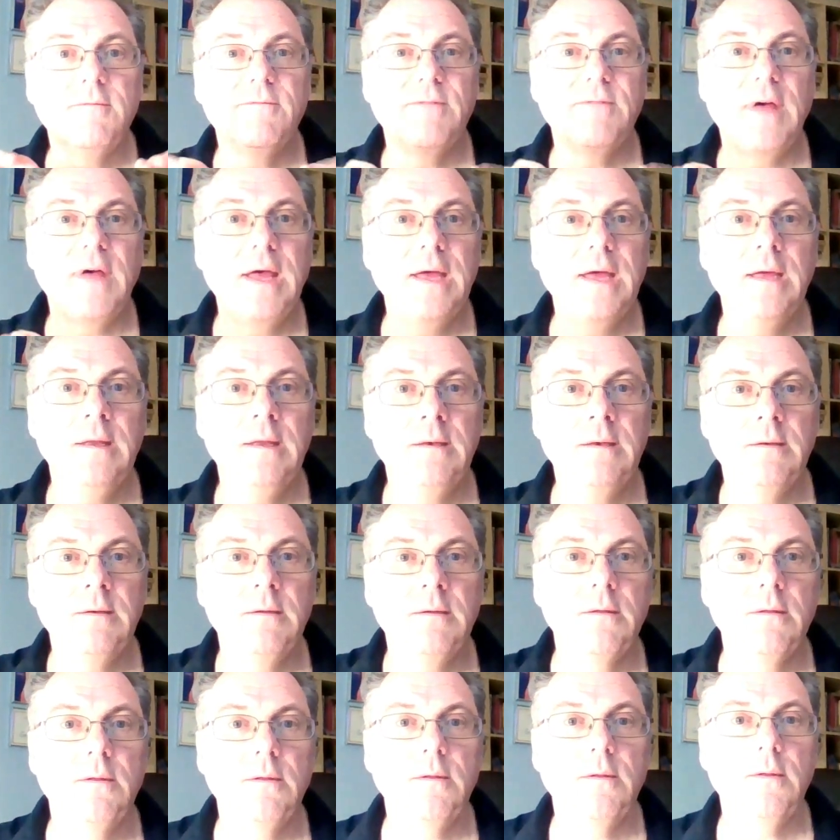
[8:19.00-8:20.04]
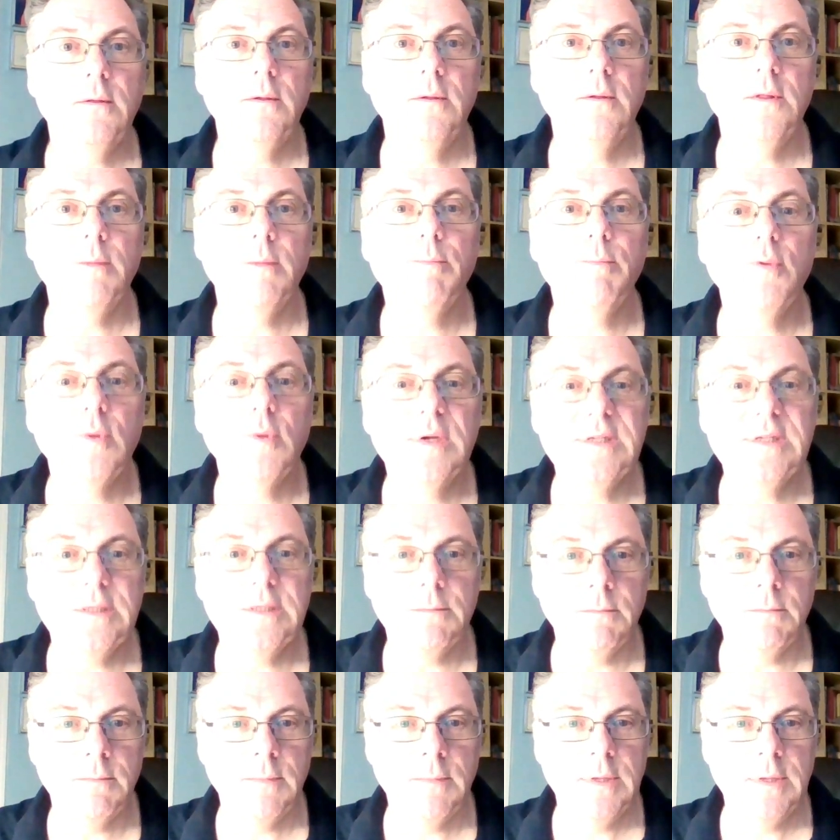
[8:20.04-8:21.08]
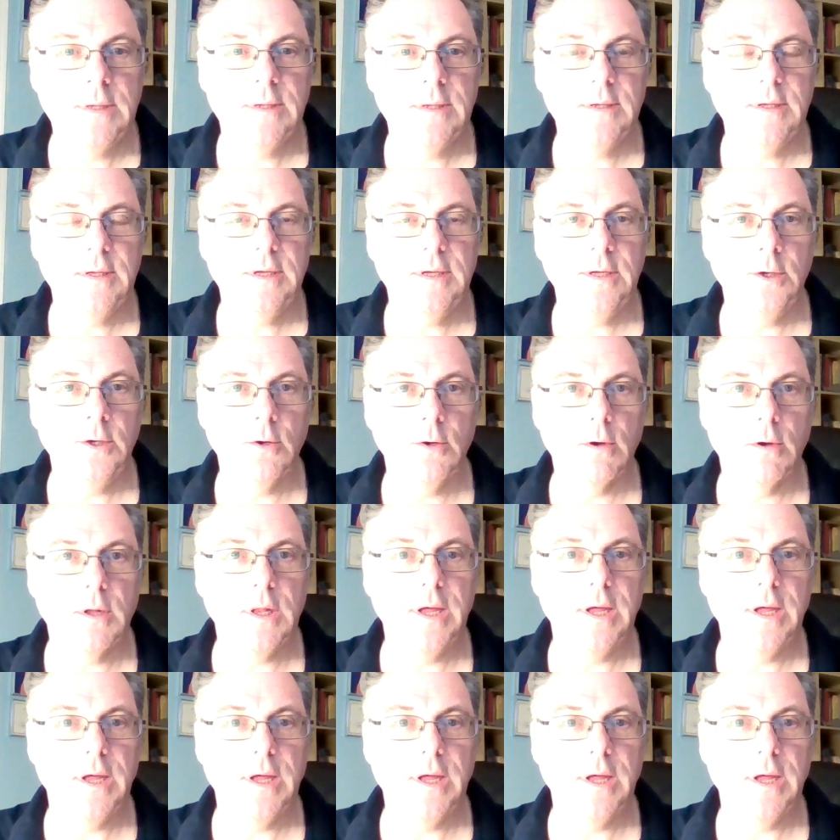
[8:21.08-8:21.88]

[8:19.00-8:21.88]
find the prism in your client.